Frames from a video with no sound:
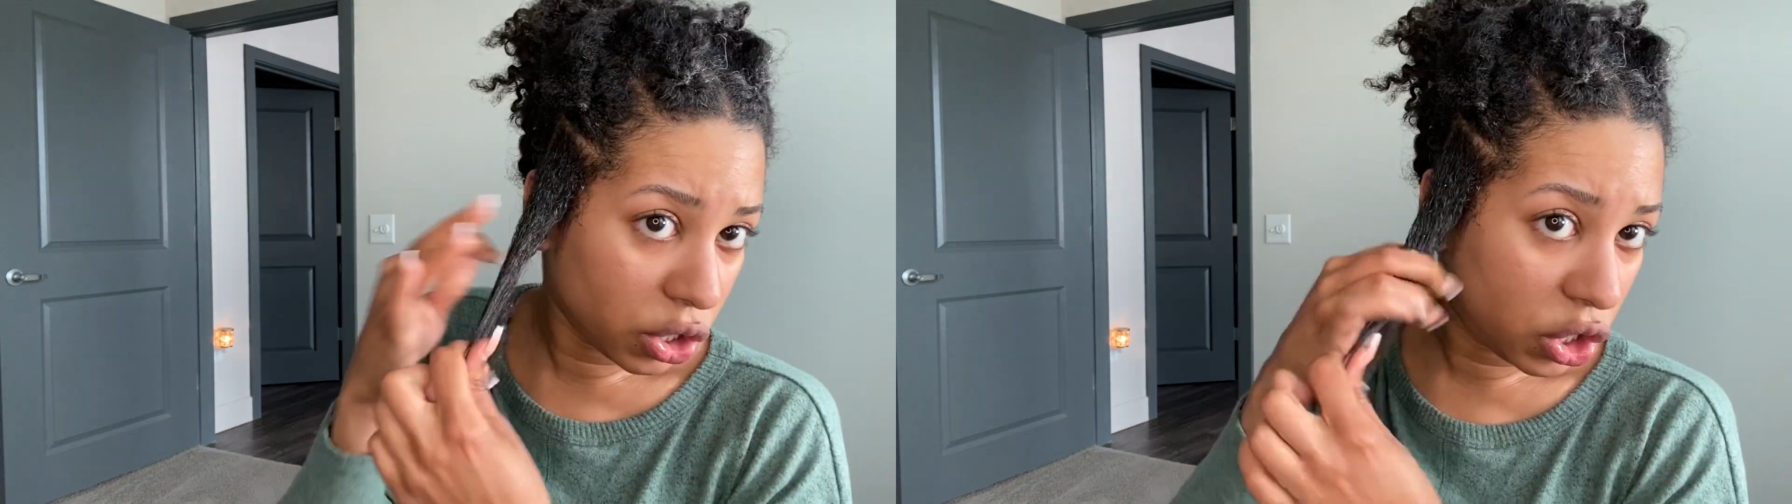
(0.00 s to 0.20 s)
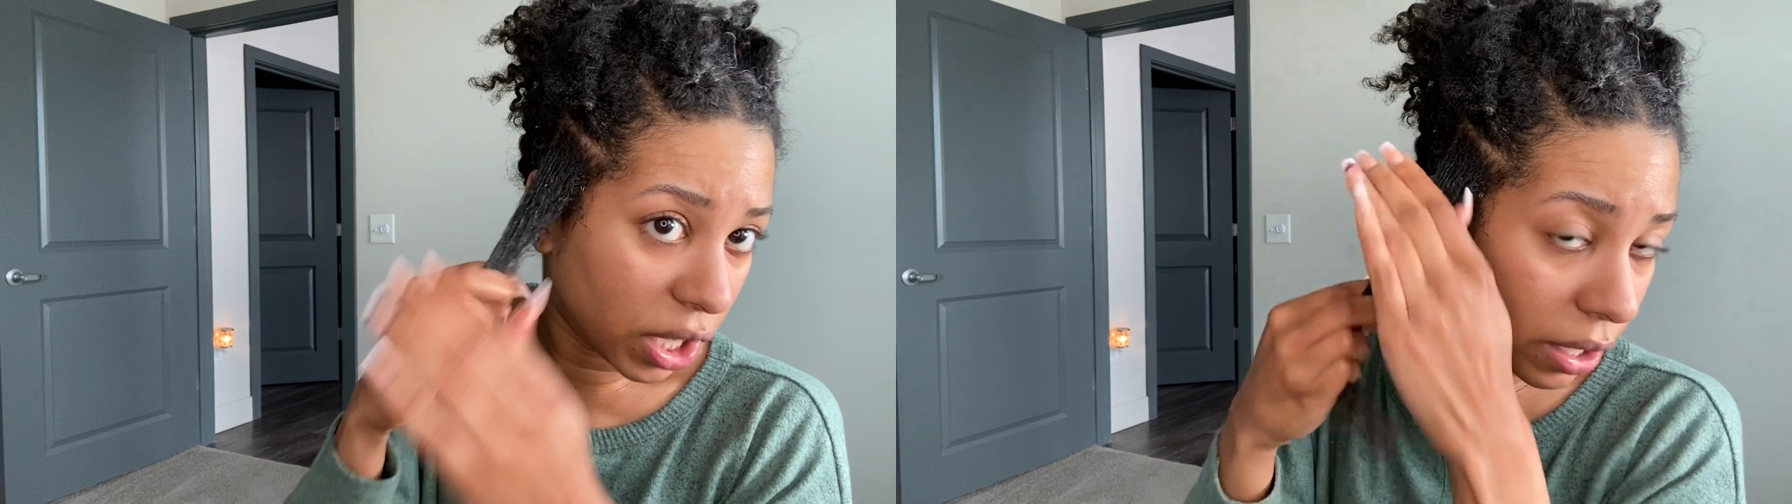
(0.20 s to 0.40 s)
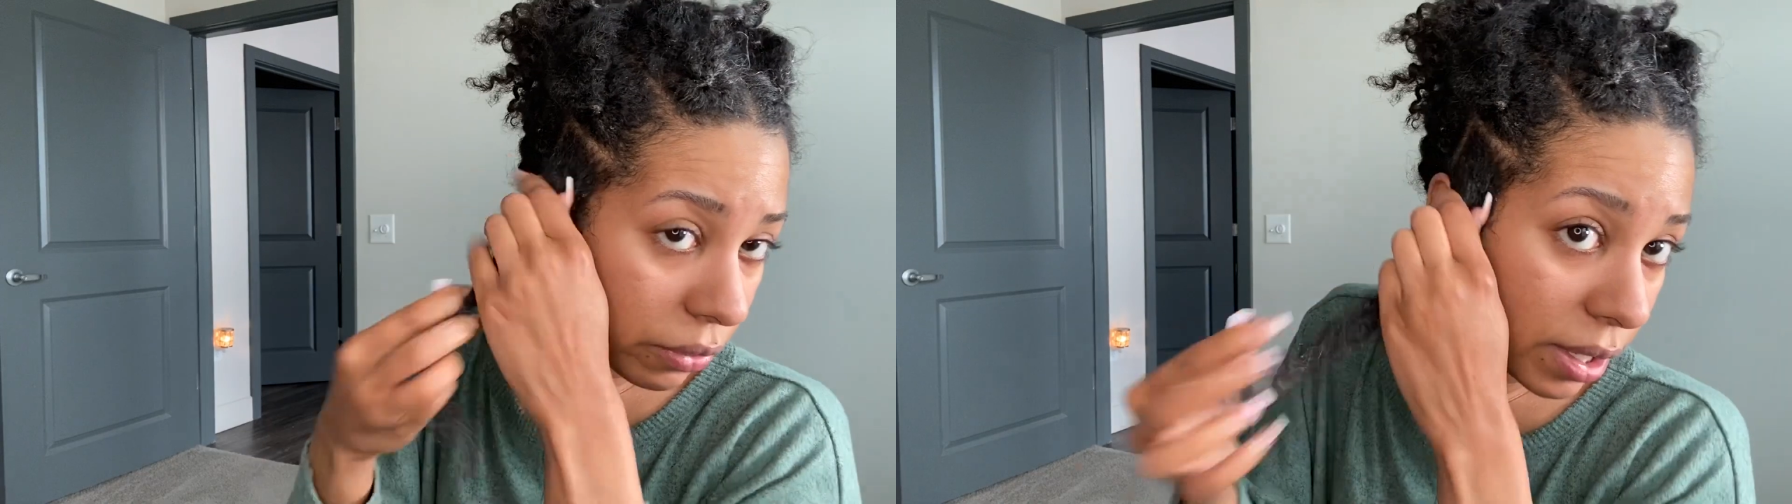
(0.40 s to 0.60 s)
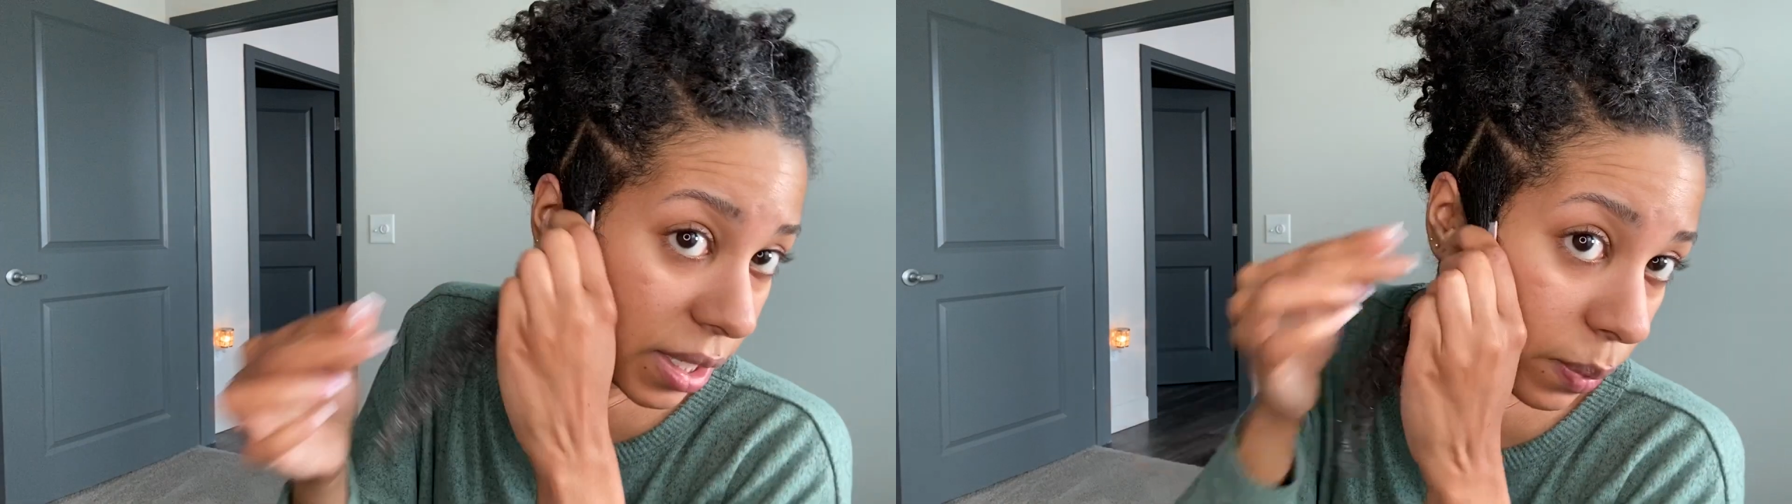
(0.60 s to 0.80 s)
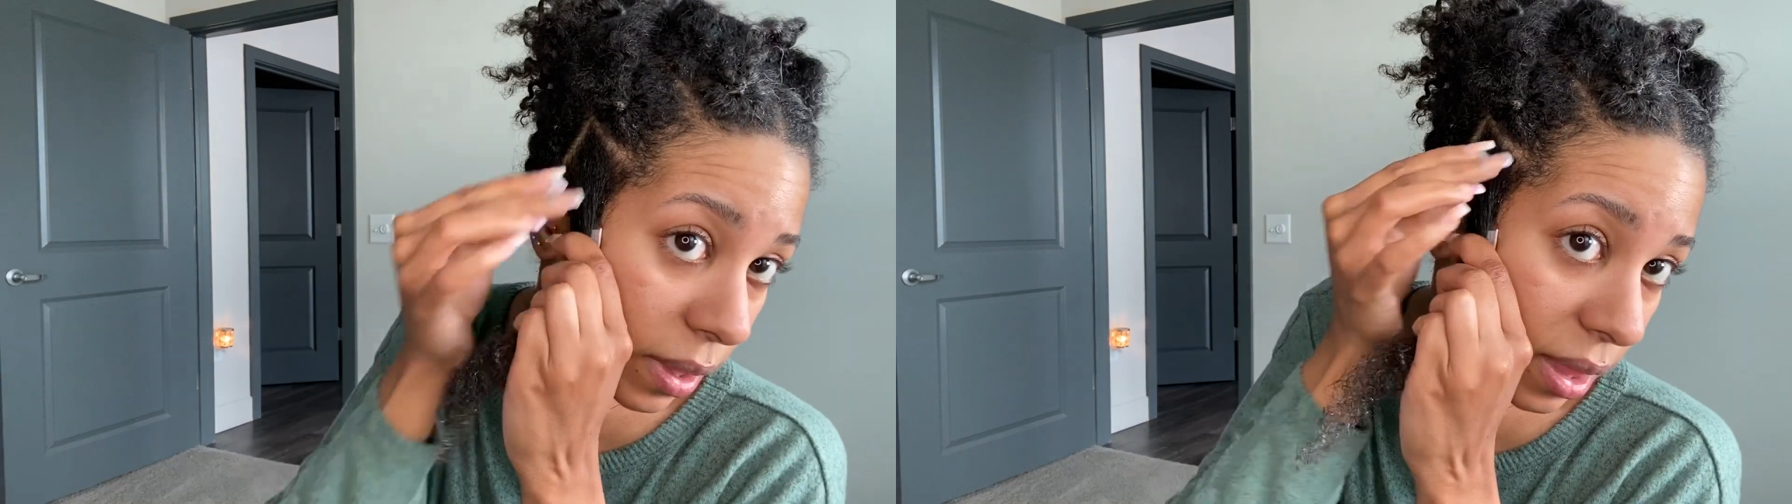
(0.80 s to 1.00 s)

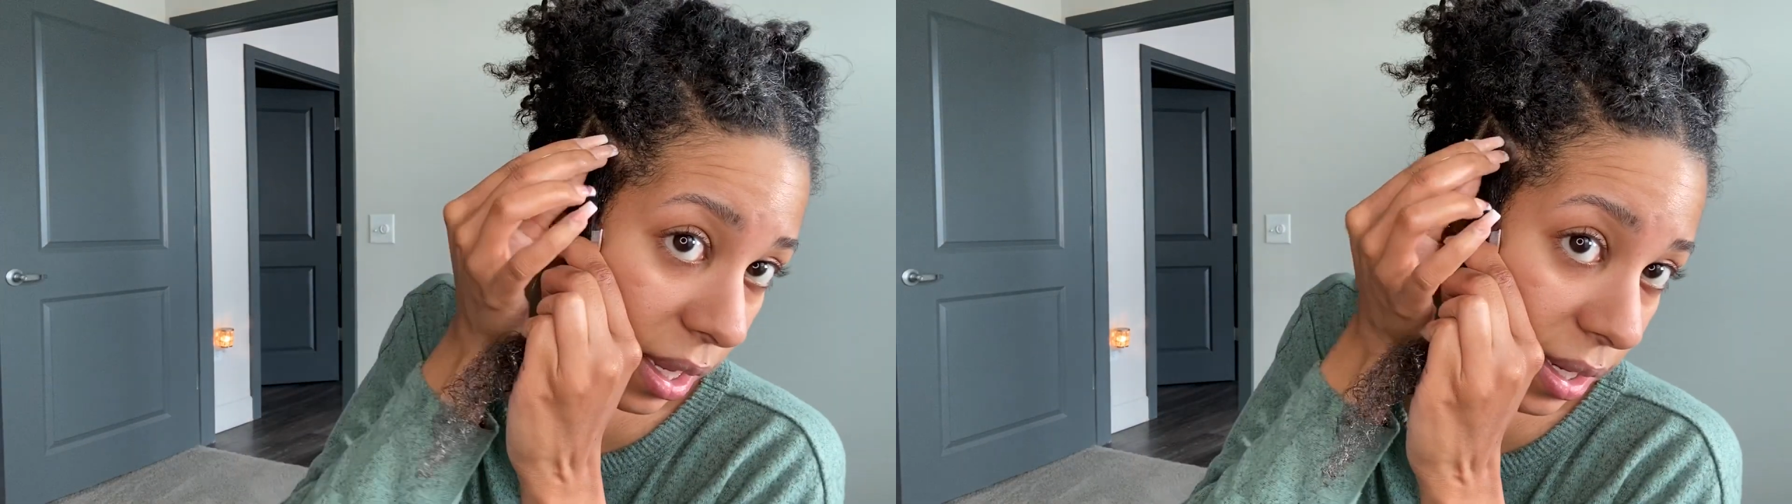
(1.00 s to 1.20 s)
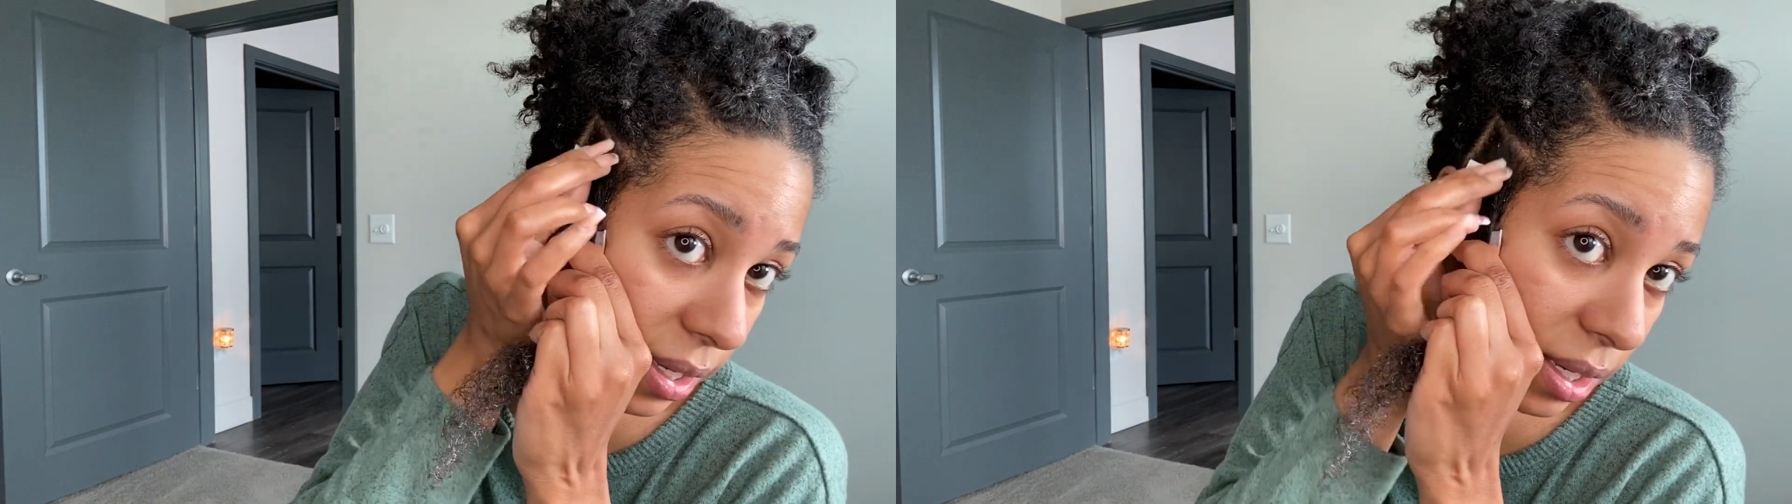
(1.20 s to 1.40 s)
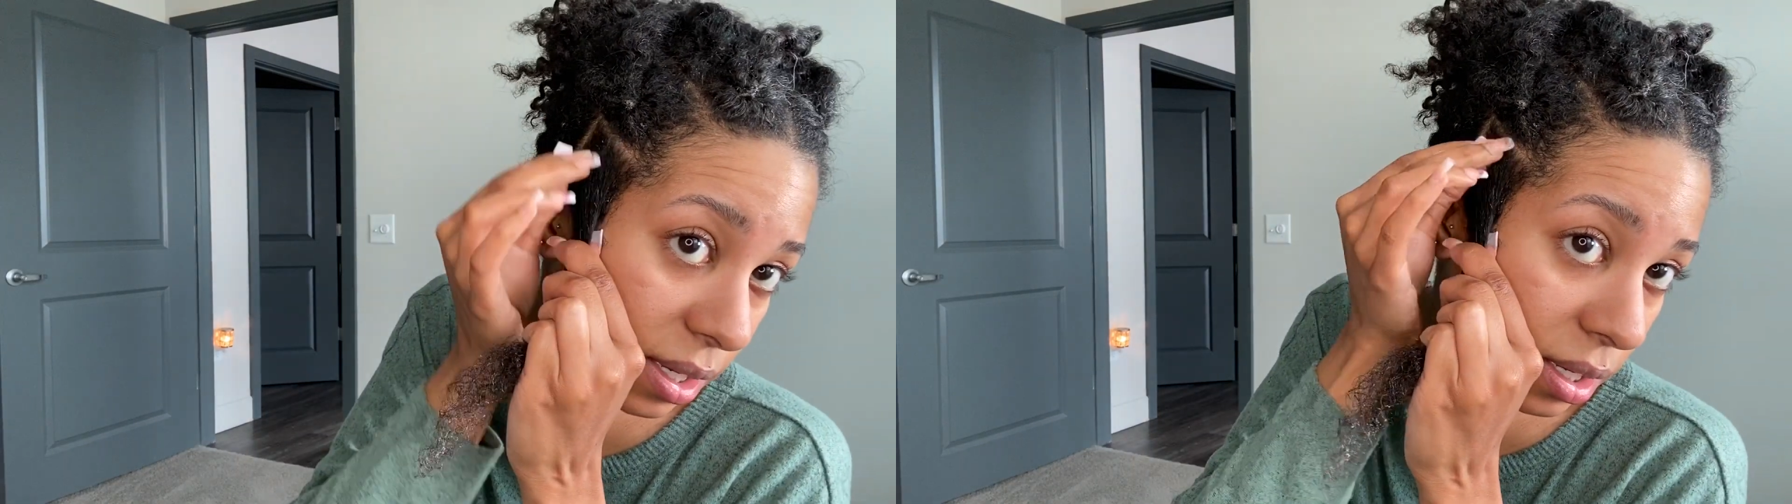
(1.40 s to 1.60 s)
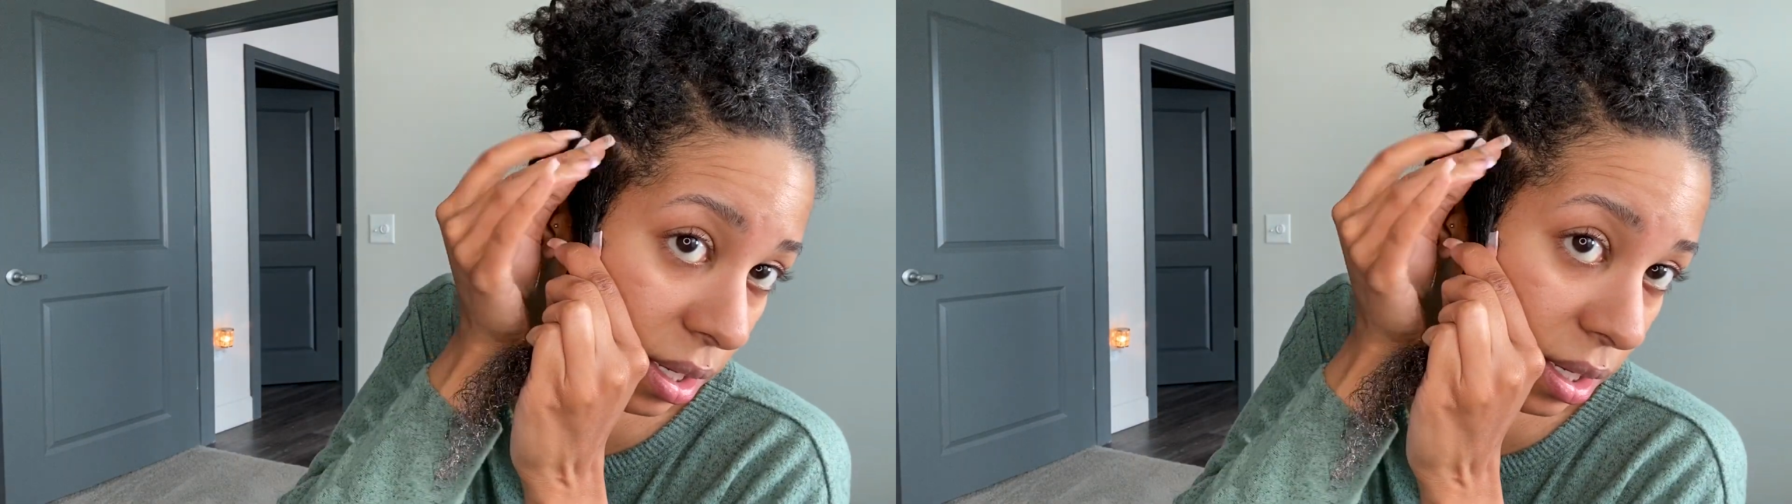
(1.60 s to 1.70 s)
generous with this.